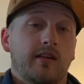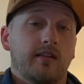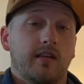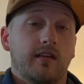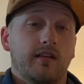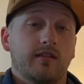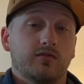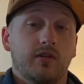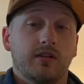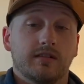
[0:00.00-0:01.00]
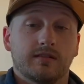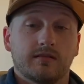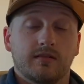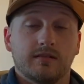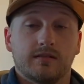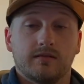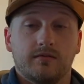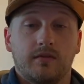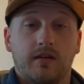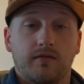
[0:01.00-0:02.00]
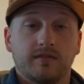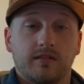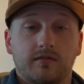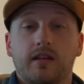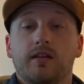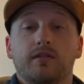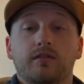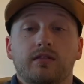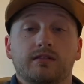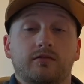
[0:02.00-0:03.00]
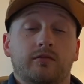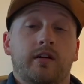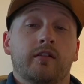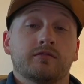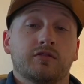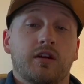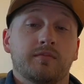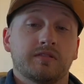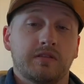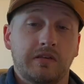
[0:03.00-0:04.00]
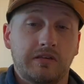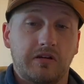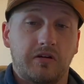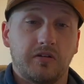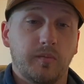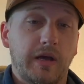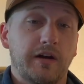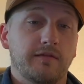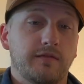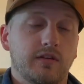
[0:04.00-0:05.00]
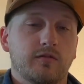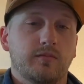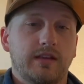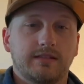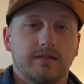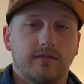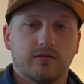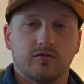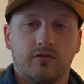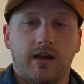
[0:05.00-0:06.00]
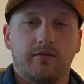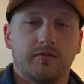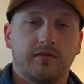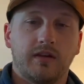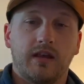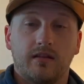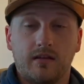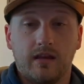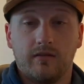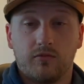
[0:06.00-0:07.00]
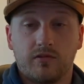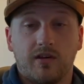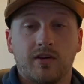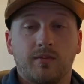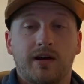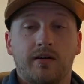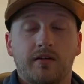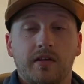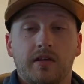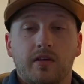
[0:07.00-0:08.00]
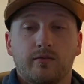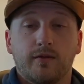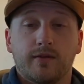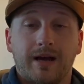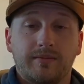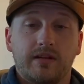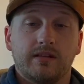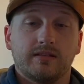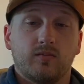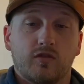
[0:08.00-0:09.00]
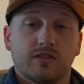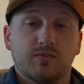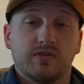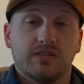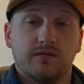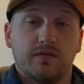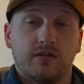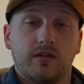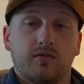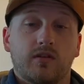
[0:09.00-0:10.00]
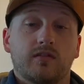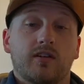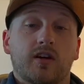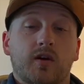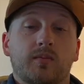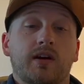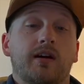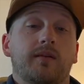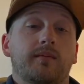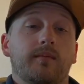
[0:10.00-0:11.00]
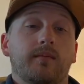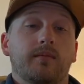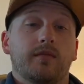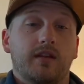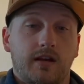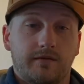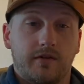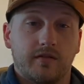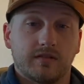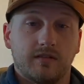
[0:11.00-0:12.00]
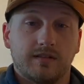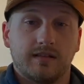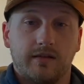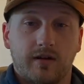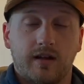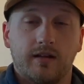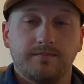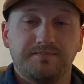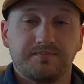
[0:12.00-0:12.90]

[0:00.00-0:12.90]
and join us, because every single day we do these little knowledge drops all about vehicle-based adventure travel. Today, again, we're talking about rooftop tents. More specifically, we're going to talk about the downfalls. So let's dive right in.